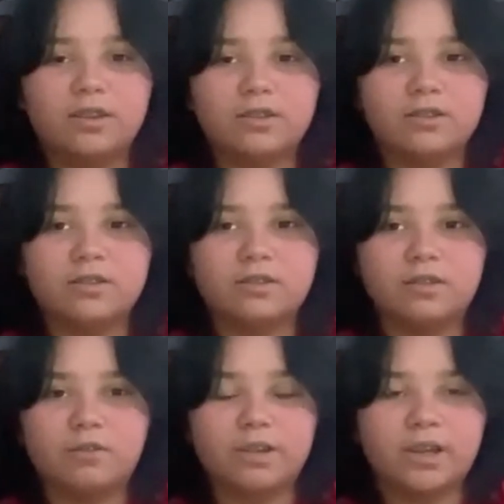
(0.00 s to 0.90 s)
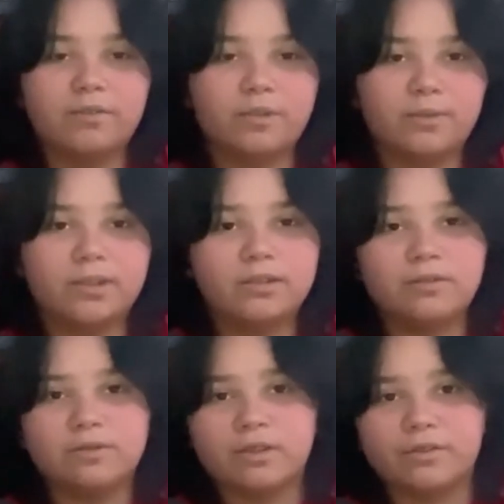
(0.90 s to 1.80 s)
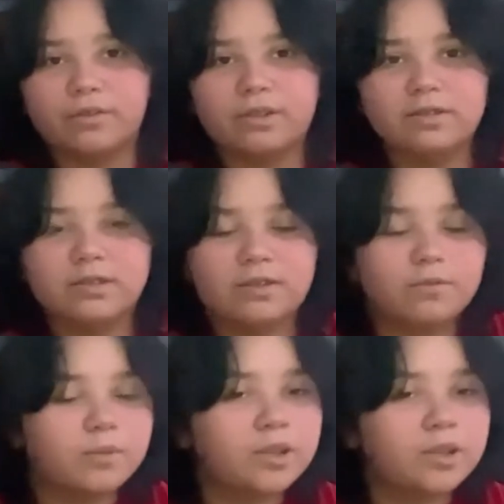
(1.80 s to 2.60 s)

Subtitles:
just going out of your way to do stuff for us even when